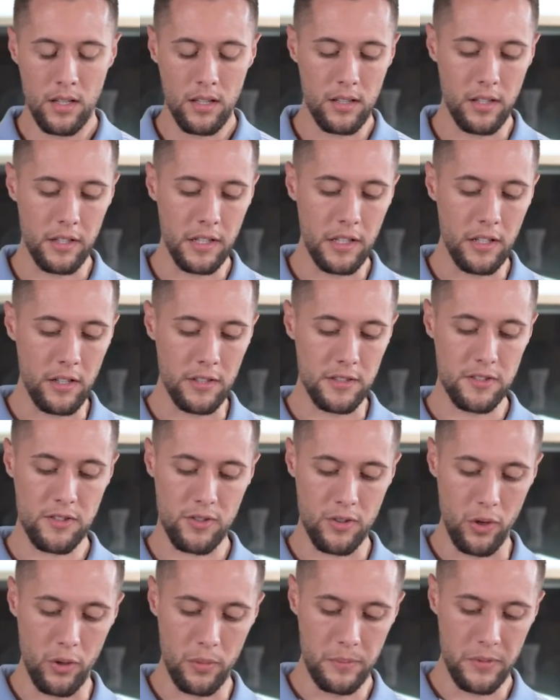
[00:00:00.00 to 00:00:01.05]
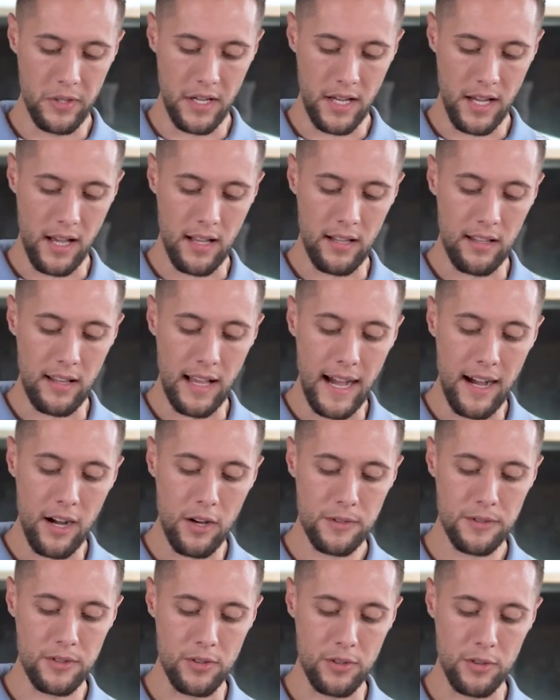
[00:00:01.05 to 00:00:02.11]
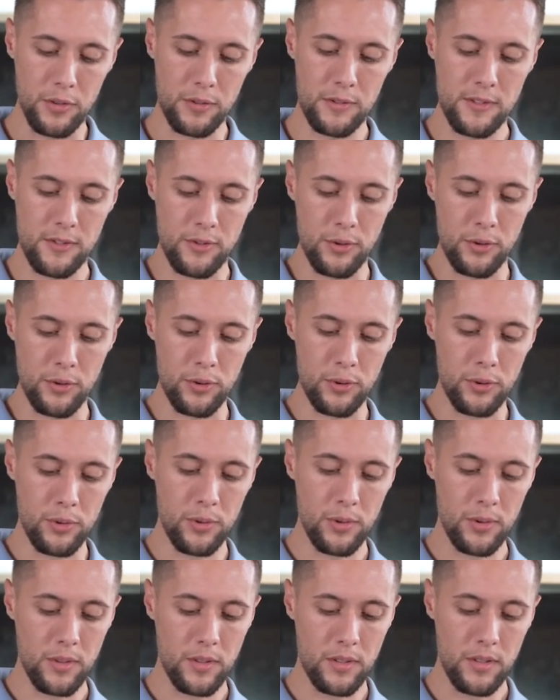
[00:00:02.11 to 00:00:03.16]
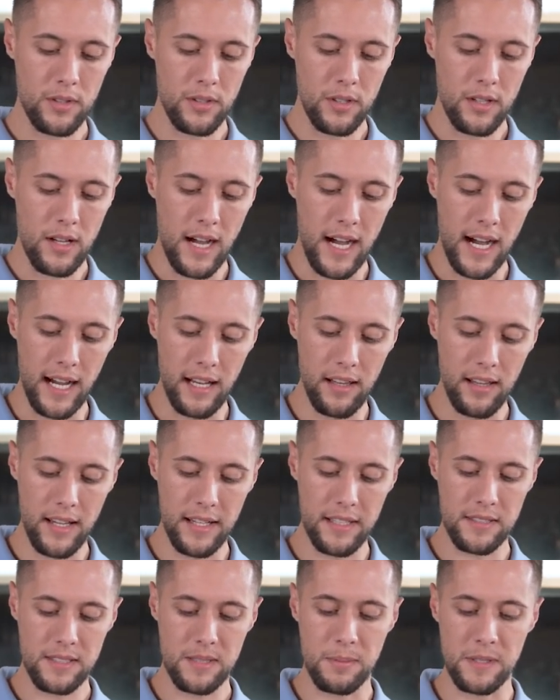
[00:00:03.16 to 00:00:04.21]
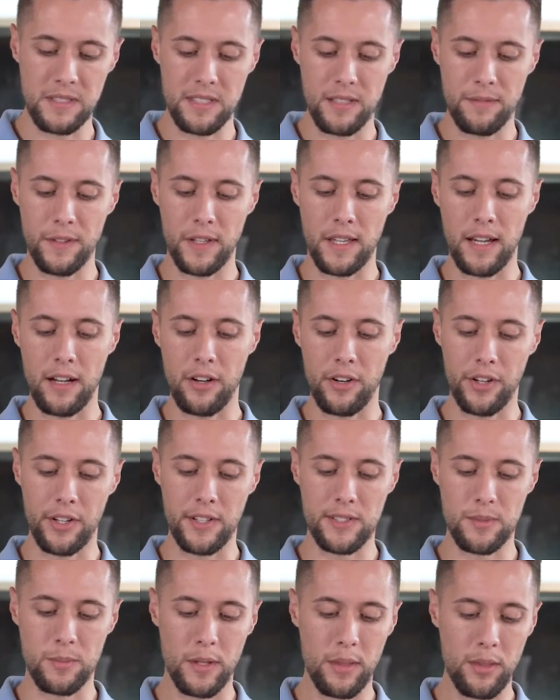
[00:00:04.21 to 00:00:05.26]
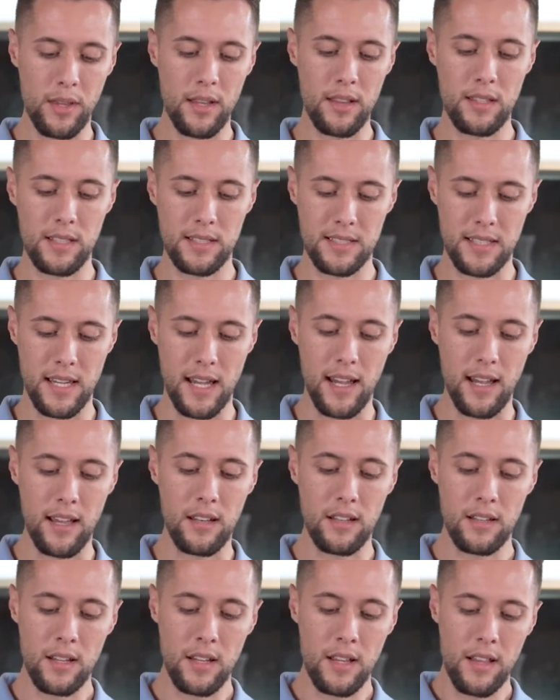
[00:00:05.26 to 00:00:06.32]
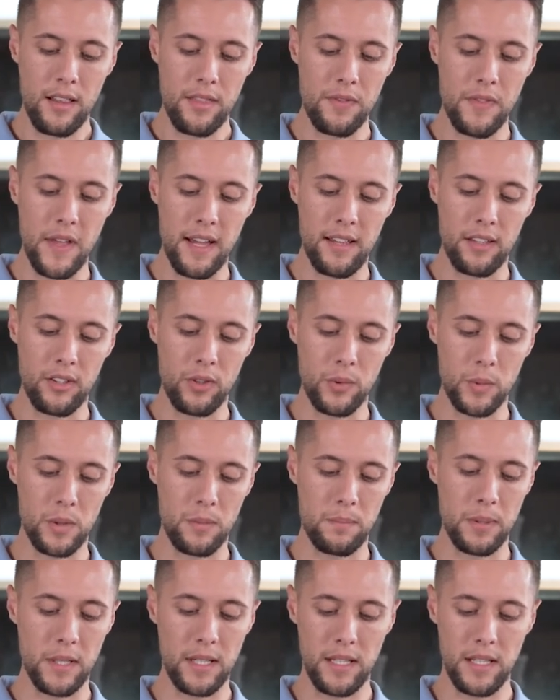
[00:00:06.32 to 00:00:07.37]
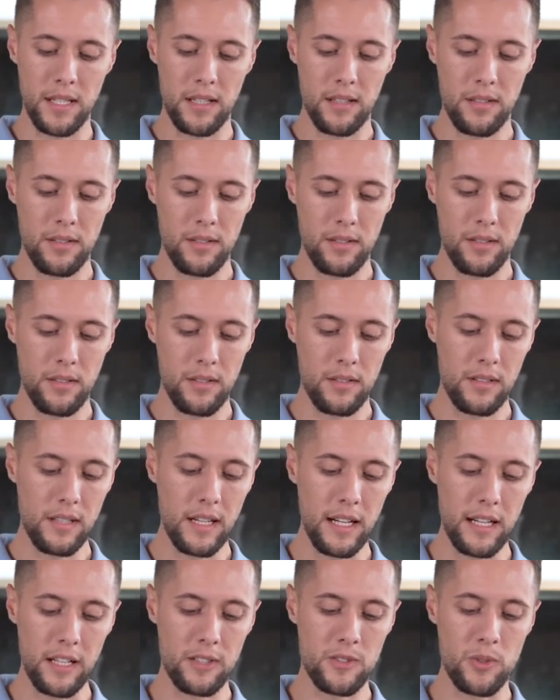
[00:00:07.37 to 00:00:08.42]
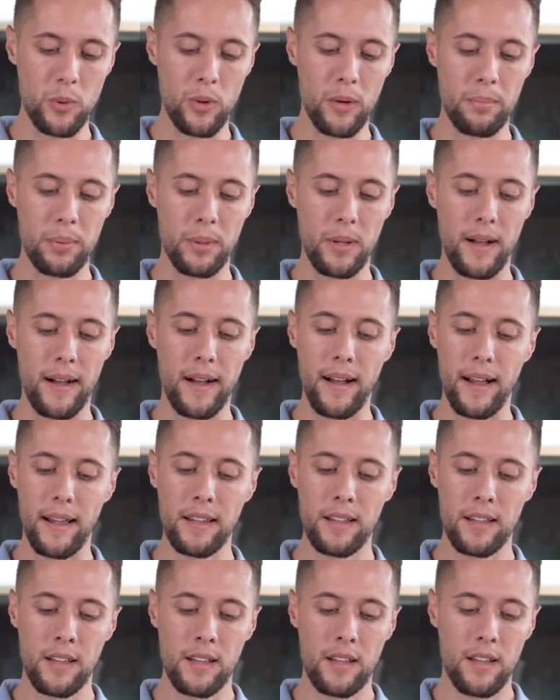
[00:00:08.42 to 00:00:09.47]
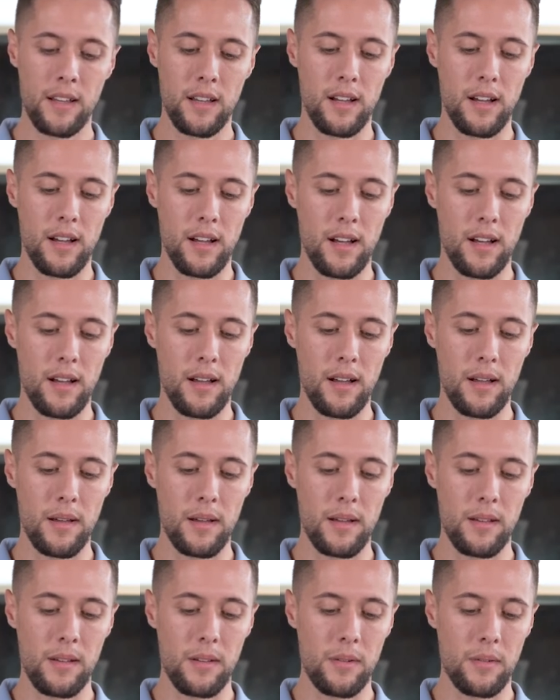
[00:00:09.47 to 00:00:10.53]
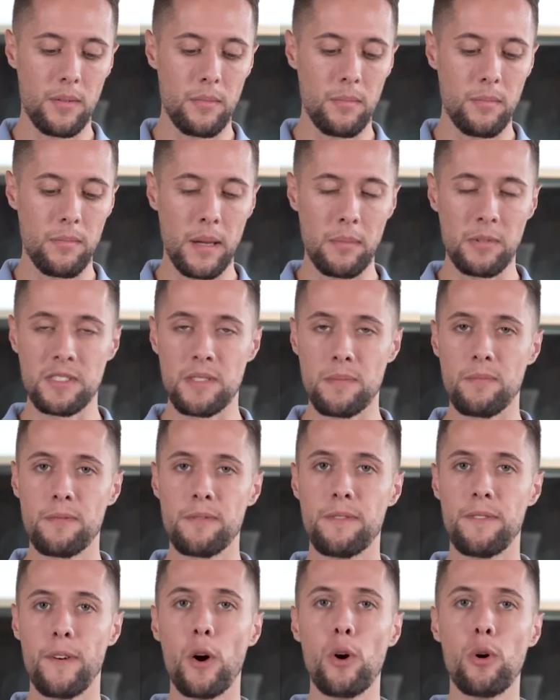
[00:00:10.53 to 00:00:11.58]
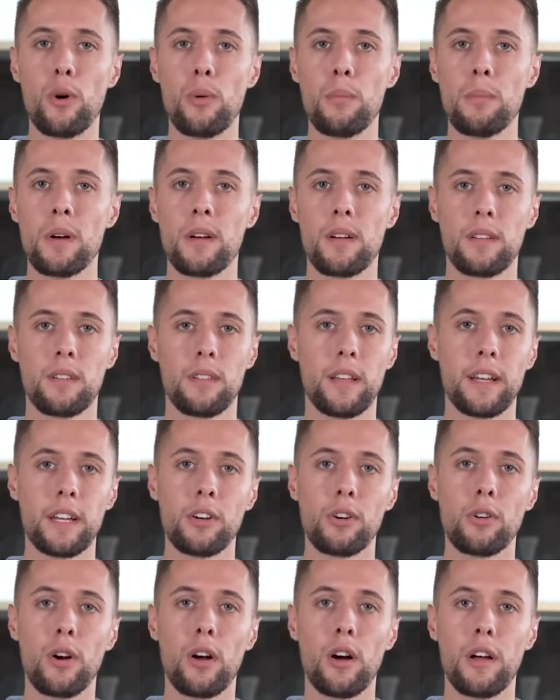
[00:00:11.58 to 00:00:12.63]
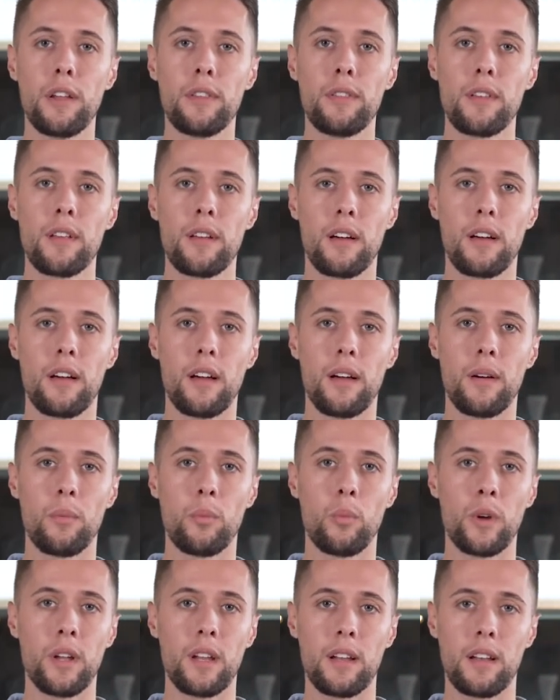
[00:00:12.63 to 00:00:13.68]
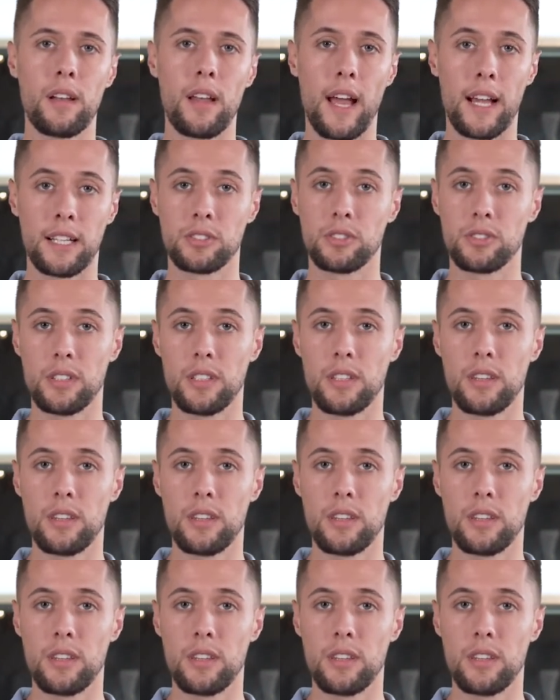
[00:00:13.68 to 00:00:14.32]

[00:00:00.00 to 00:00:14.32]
Clicking on sculpting allows you to highlight specific areas within the scan that you would be needing to apply maybe some foam later on when actually